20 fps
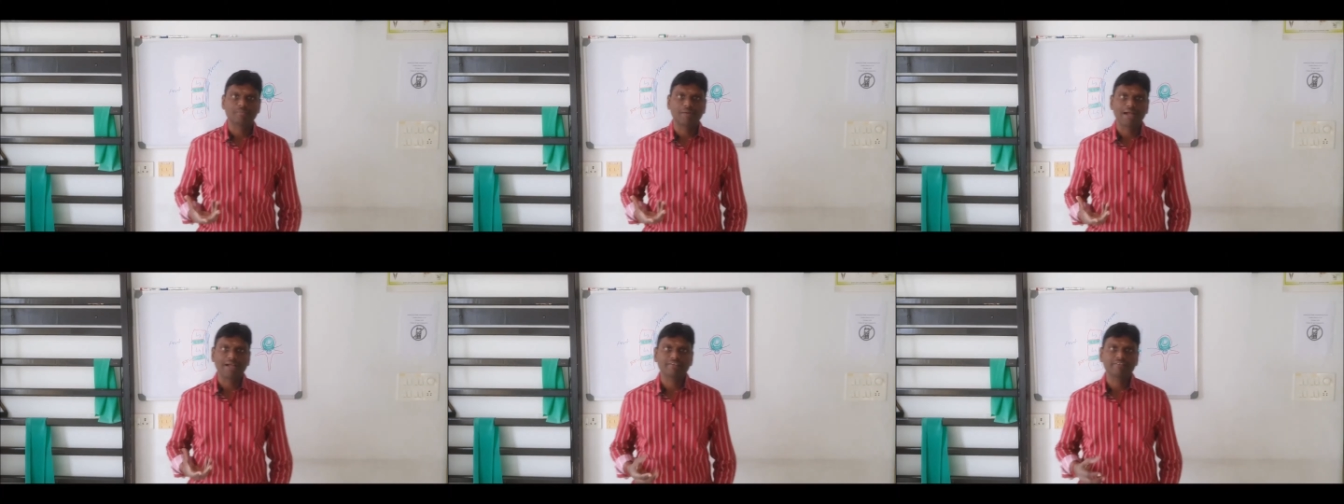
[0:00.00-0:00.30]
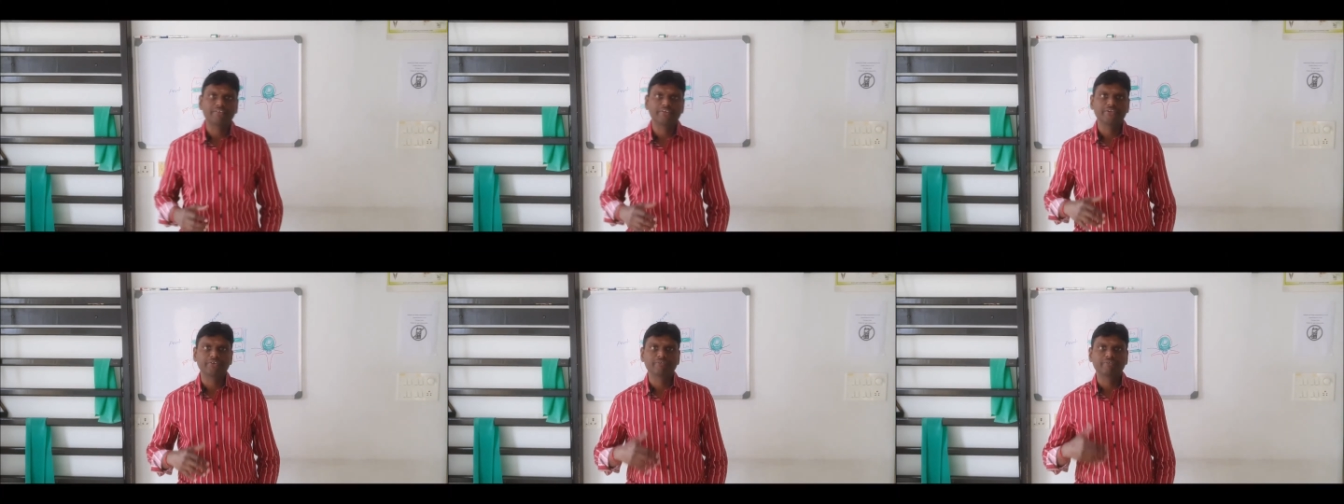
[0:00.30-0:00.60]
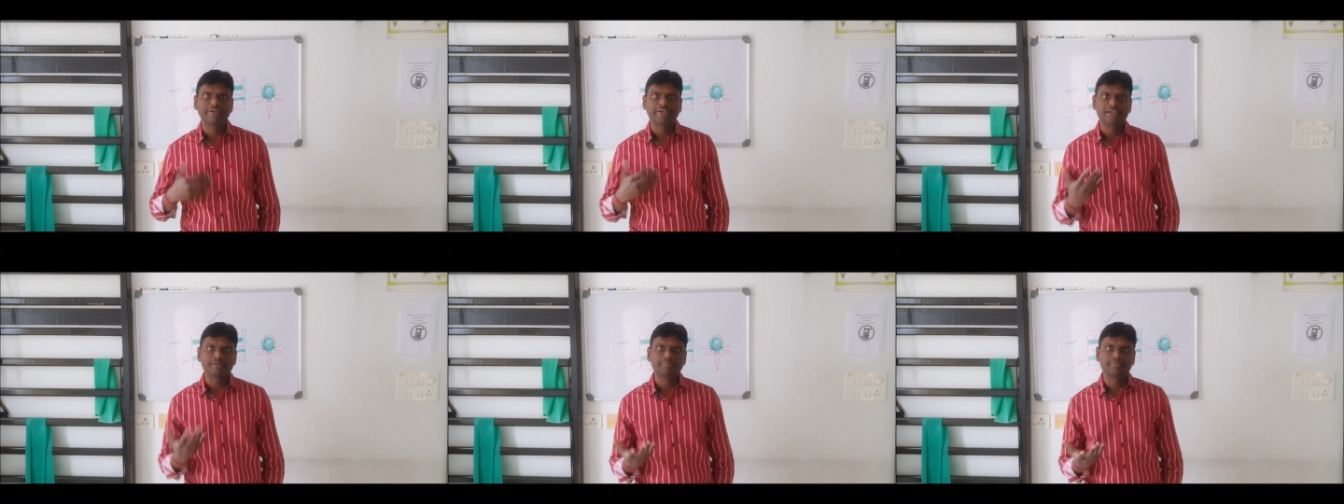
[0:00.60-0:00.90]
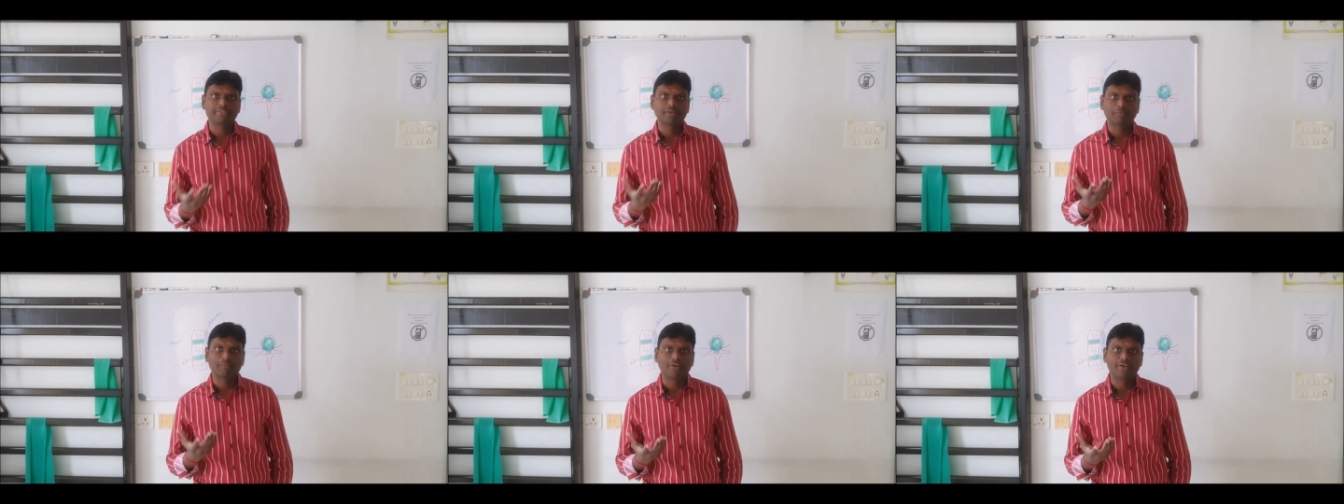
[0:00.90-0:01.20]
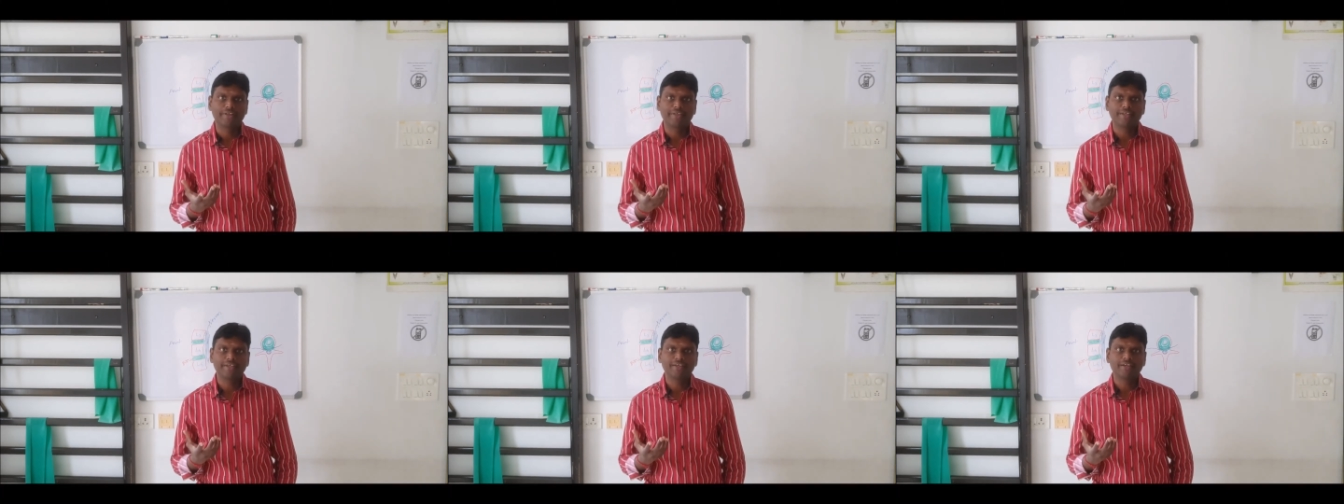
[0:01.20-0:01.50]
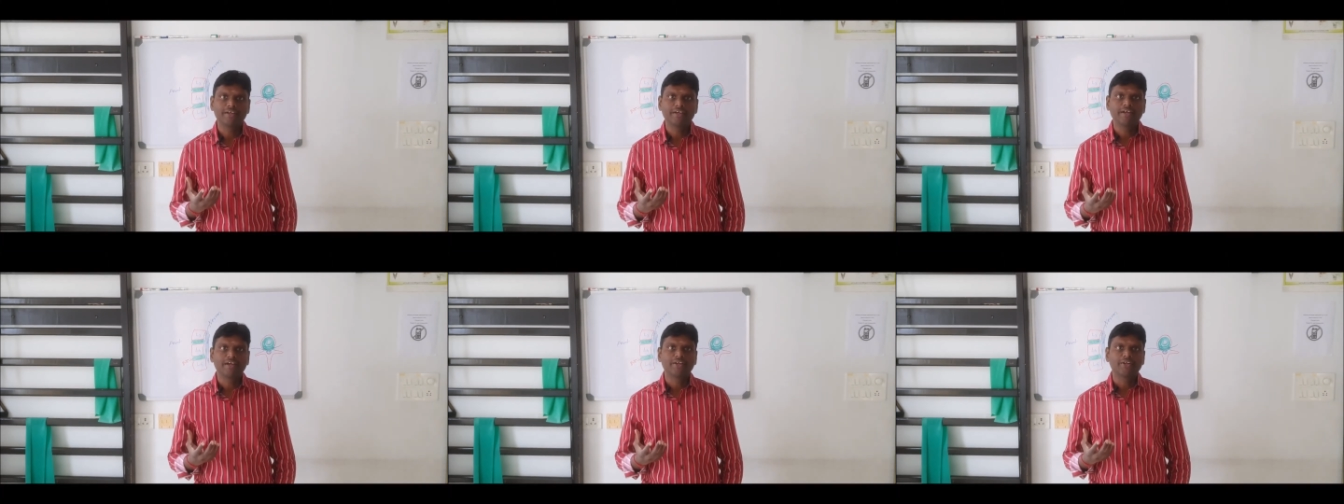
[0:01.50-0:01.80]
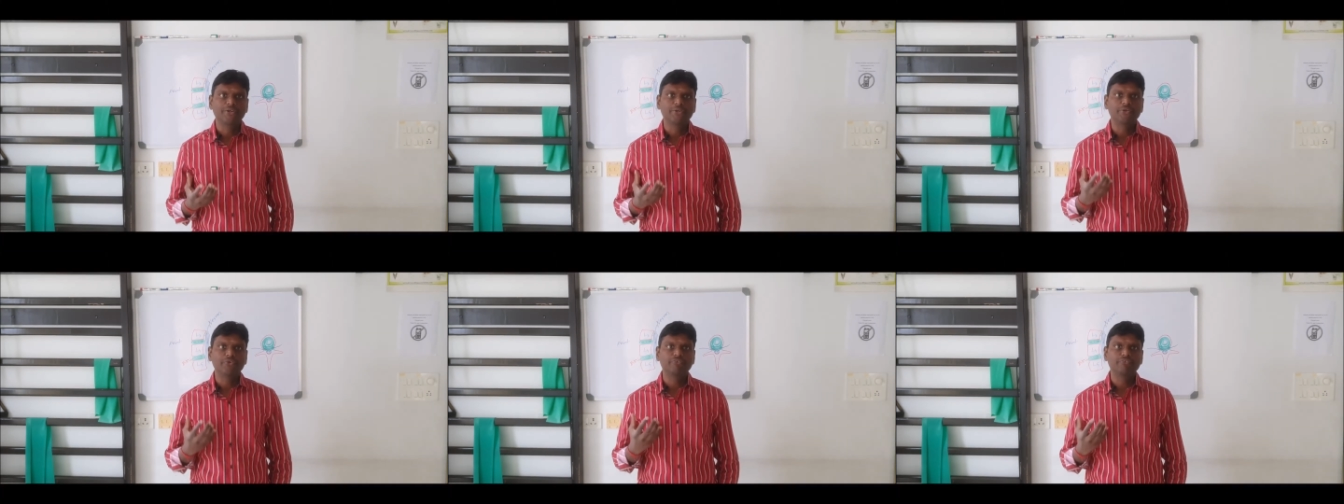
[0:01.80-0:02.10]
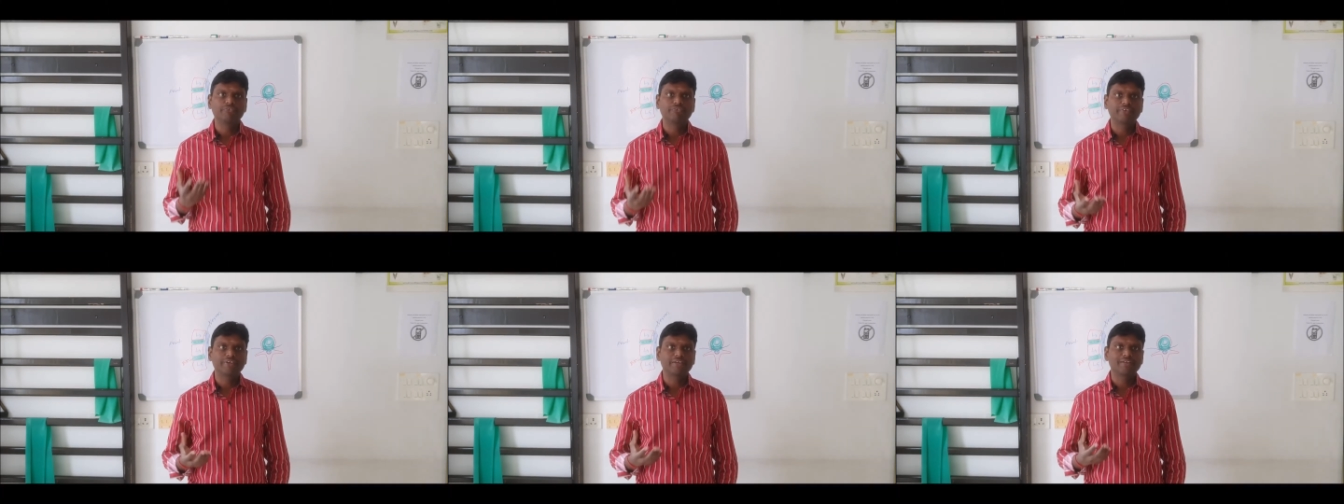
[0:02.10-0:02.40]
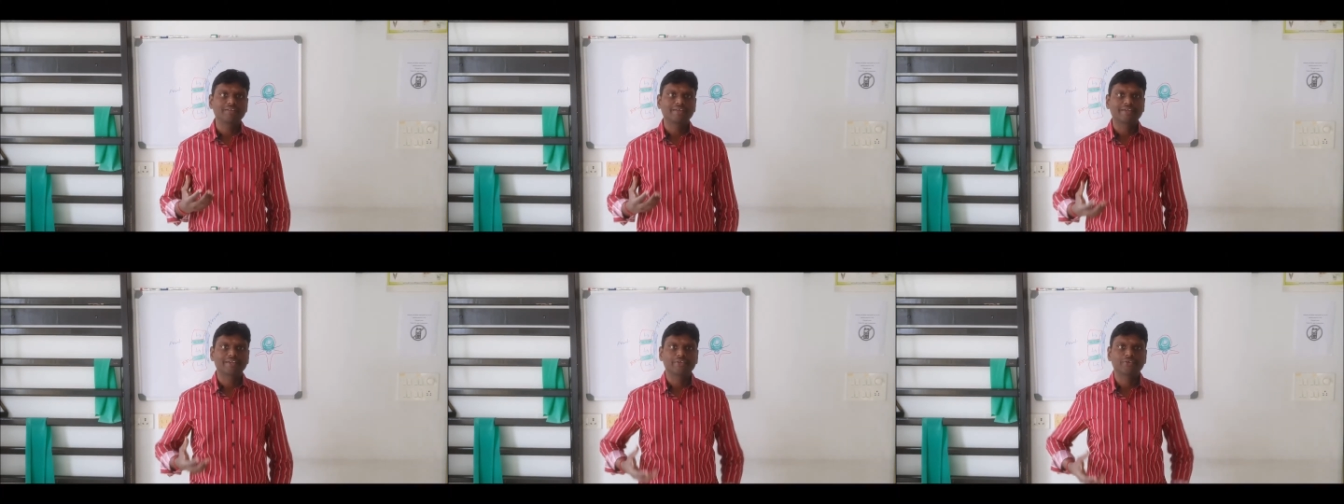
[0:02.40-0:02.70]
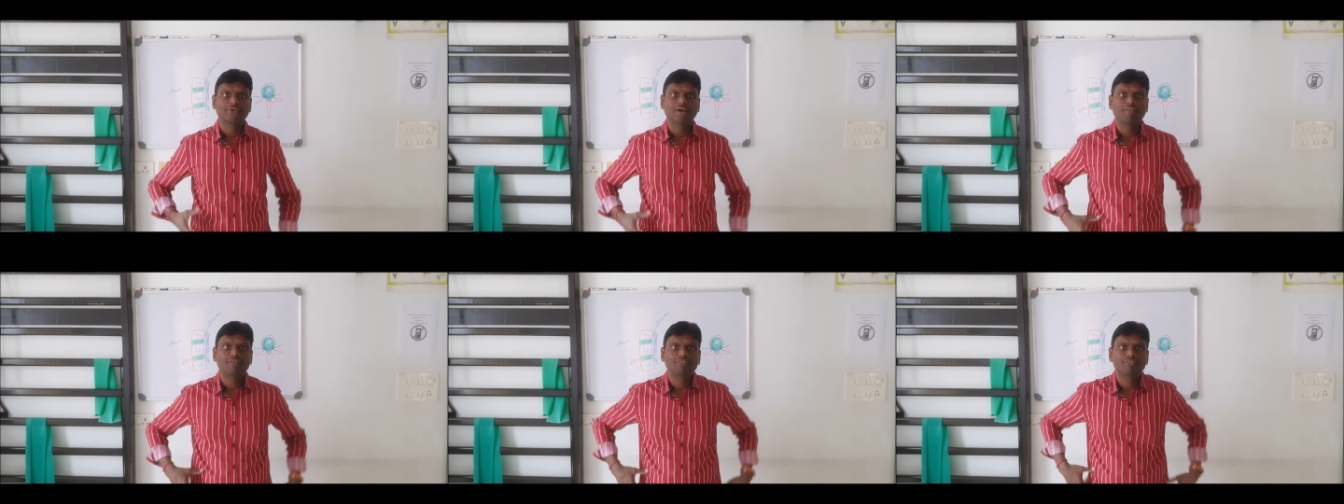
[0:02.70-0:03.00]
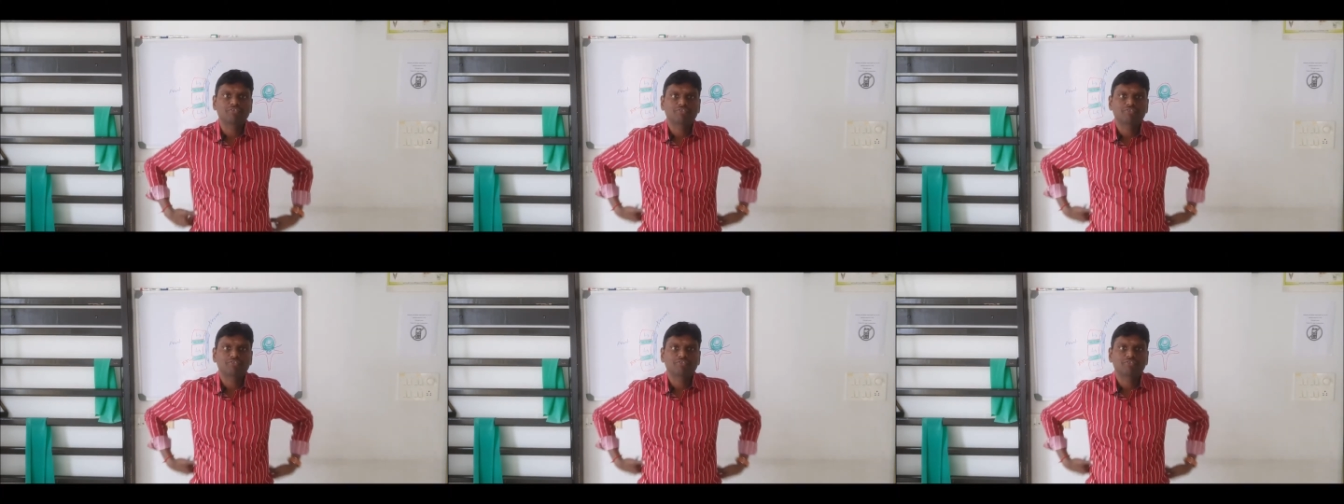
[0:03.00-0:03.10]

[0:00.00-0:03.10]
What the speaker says: back when you wake up in the morning? Do you feel like you have to